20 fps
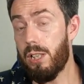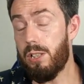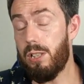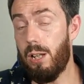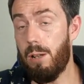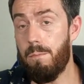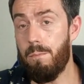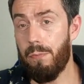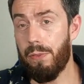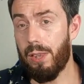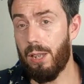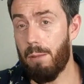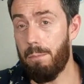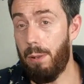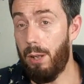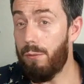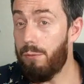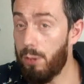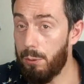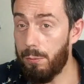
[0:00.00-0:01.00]
So
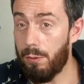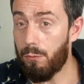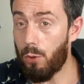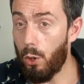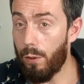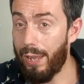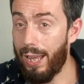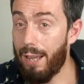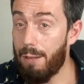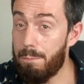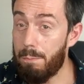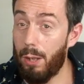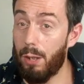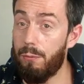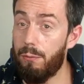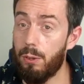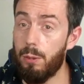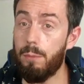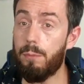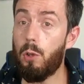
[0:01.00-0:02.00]
both of them have got that, and
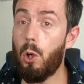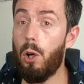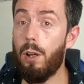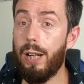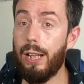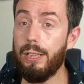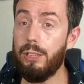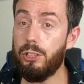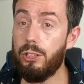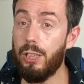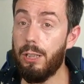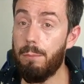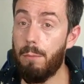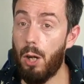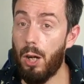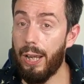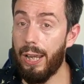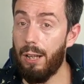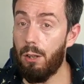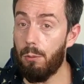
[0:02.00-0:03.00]
both of them have got an
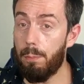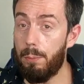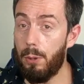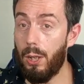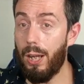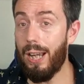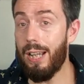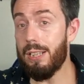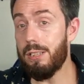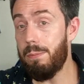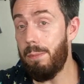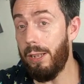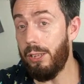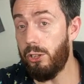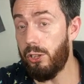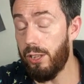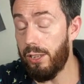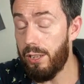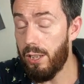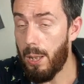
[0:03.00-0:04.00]
HDMI output, as
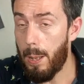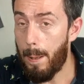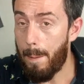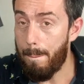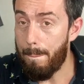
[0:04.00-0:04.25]
mentioned,